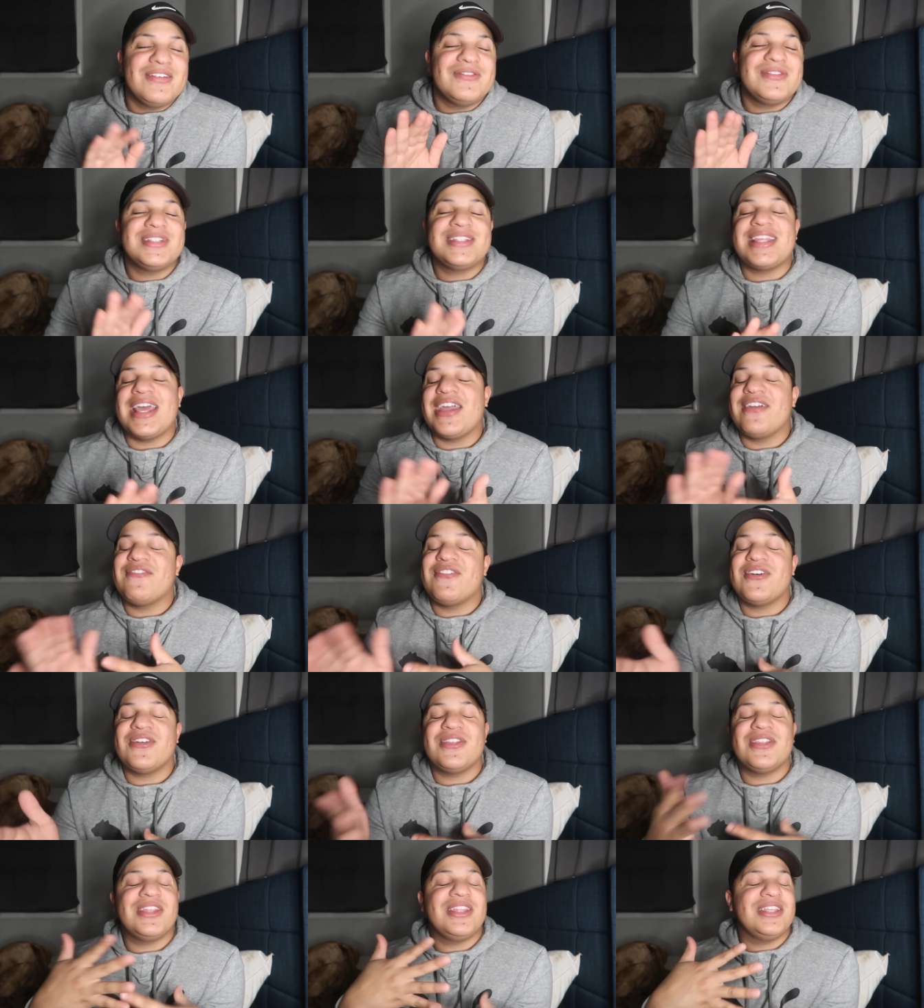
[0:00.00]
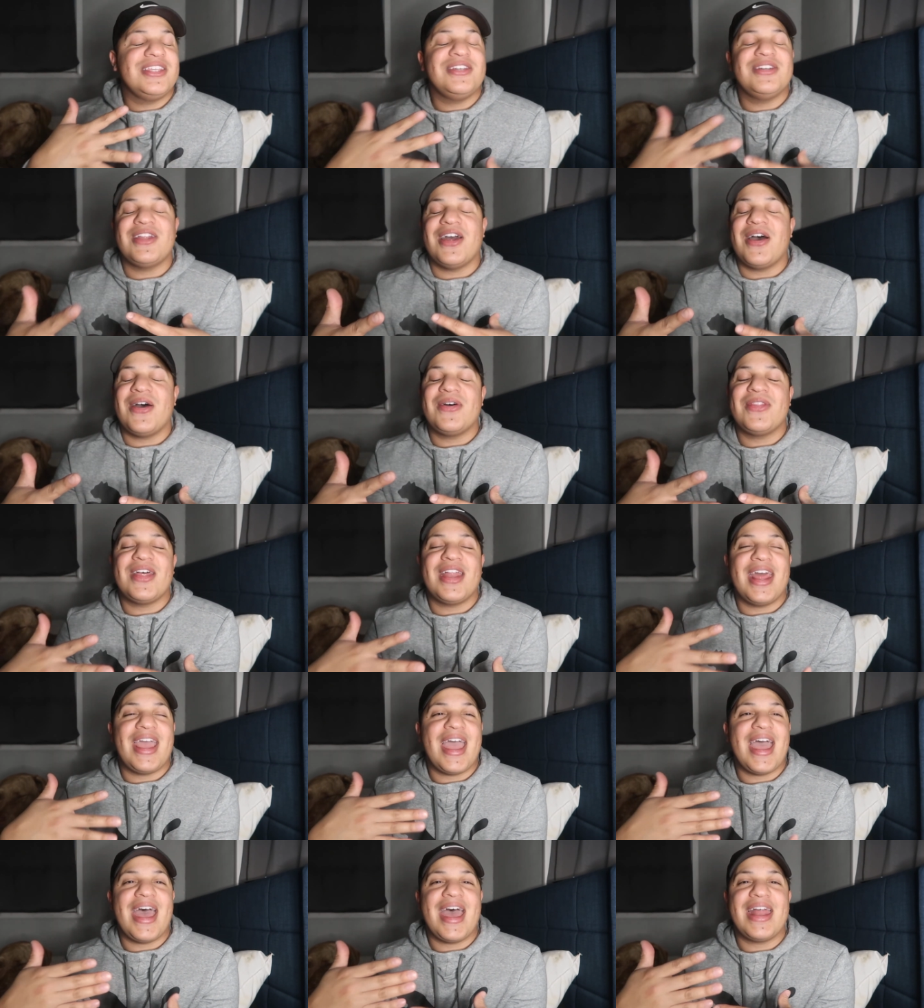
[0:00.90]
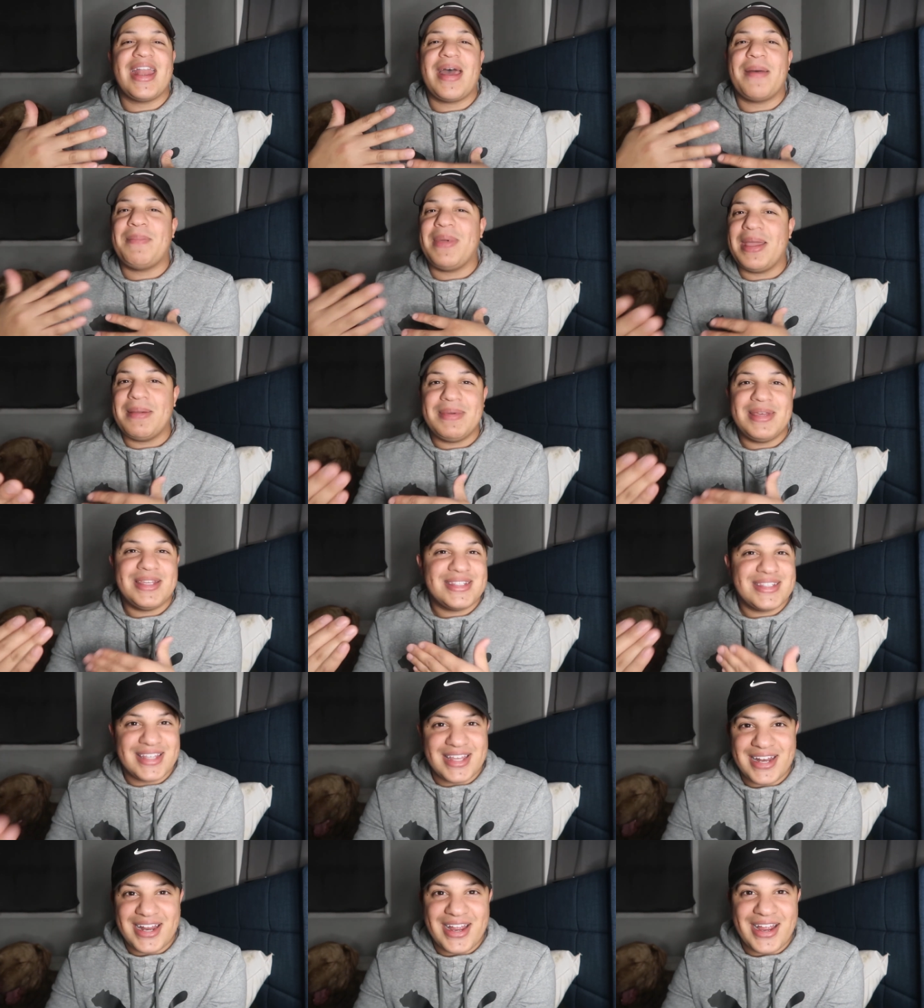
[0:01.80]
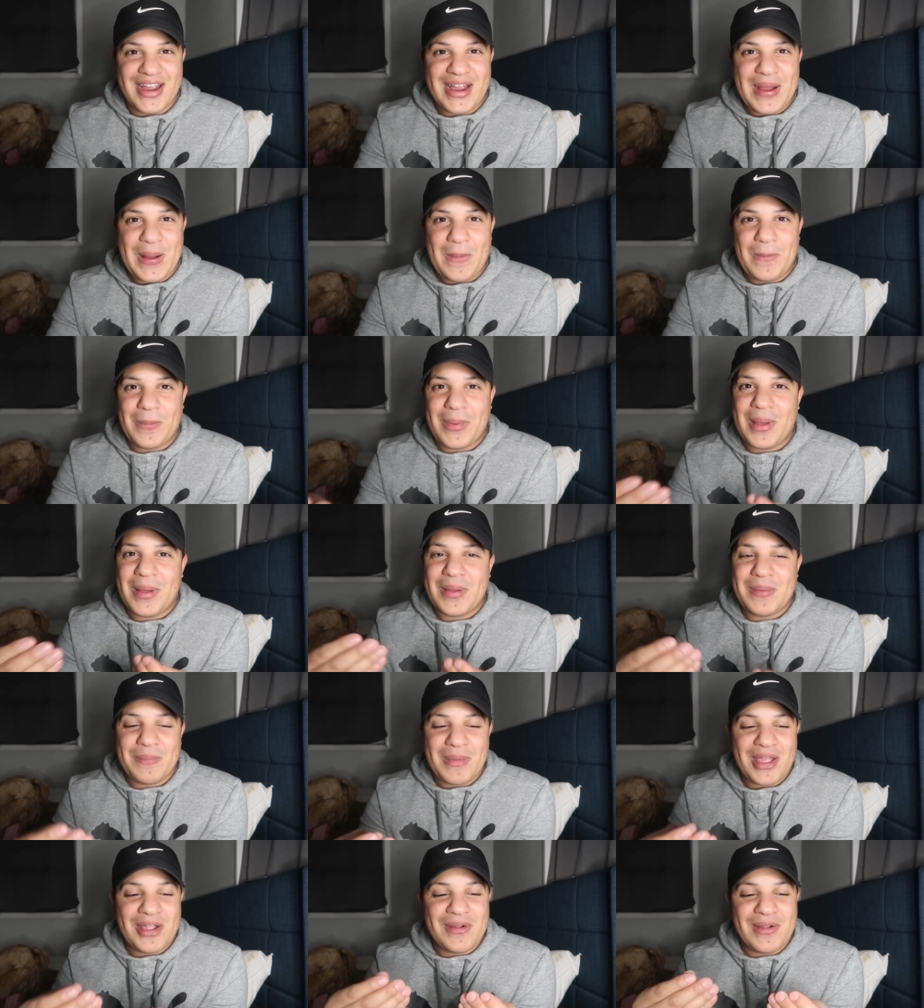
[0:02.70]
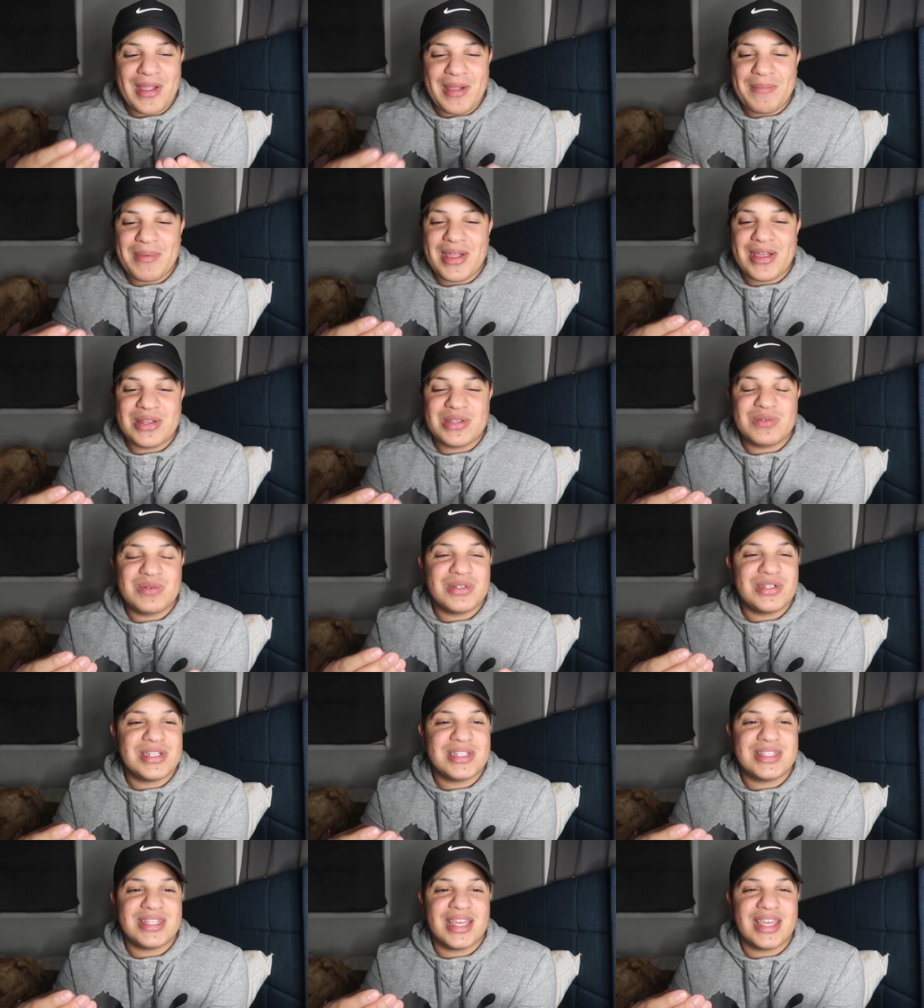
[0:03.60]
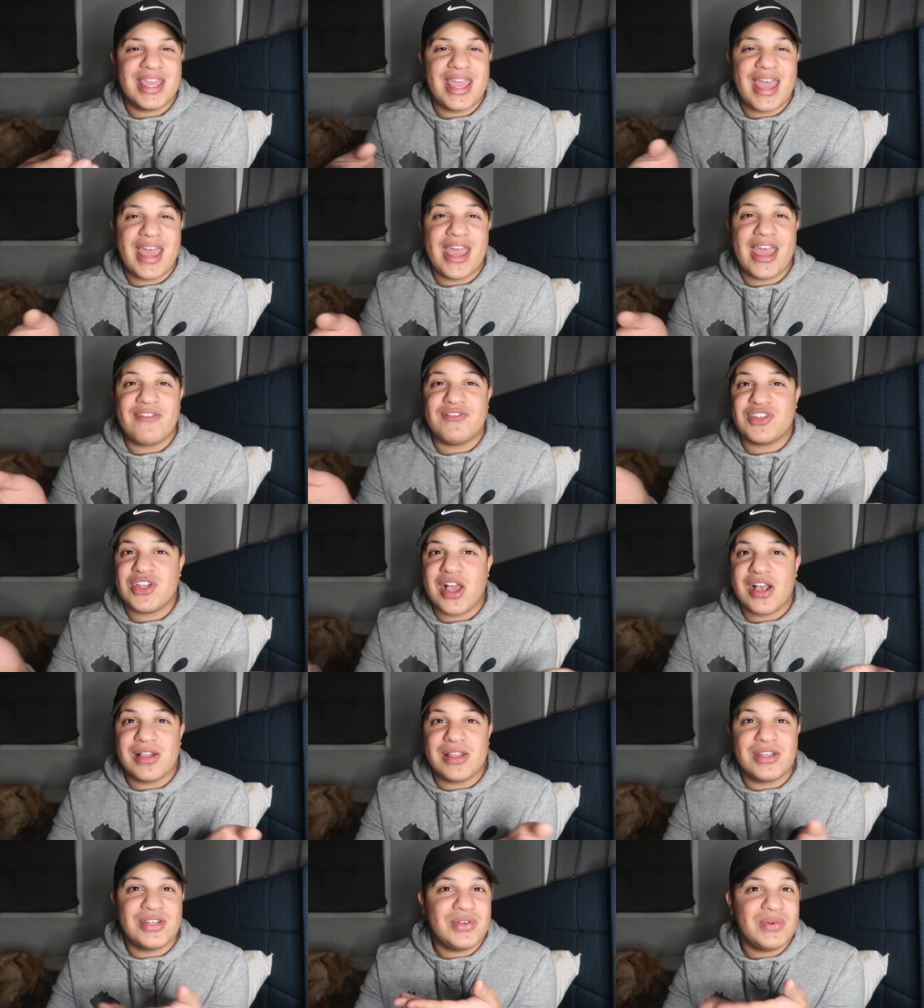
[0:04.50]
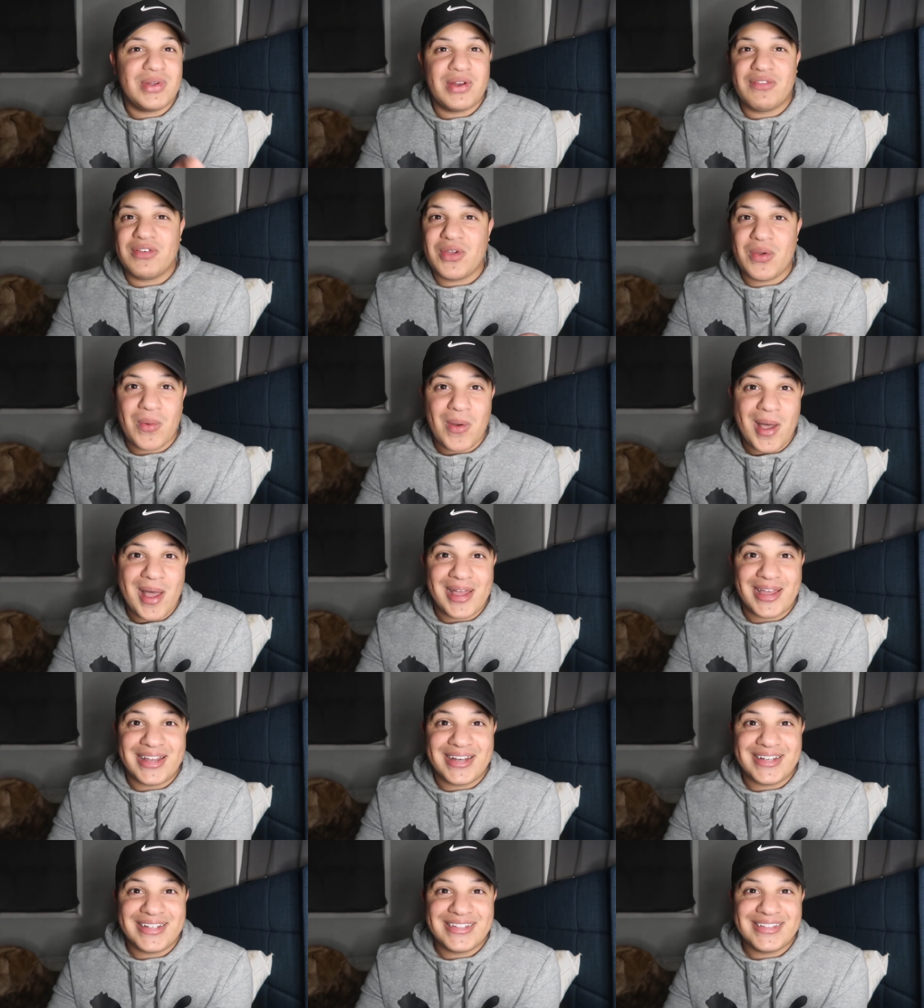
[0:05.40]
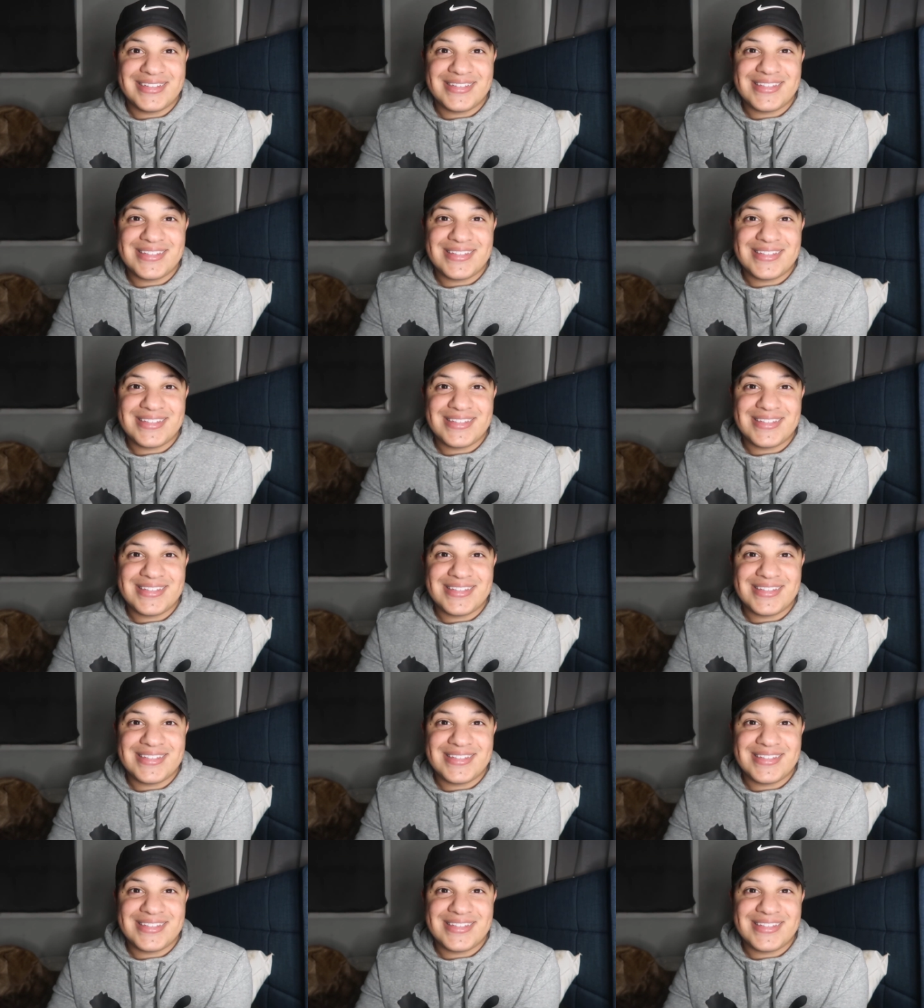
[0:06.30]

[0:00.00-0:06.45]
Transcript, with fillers: was thankful, you know, that I had a babysitter, but my grandparents were just like, yeah, have chocolate, do whatever you want.